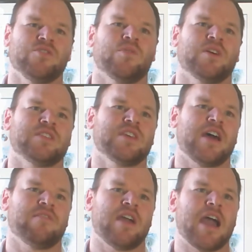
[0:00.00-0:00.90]
you want to
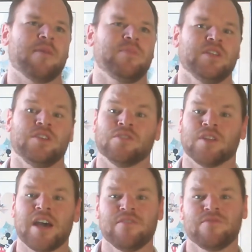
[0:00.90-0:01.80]
have happen in your
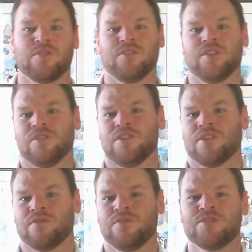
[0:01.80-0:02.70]
life or in the
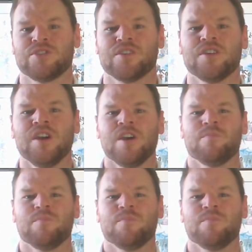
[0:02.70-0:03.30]
near future,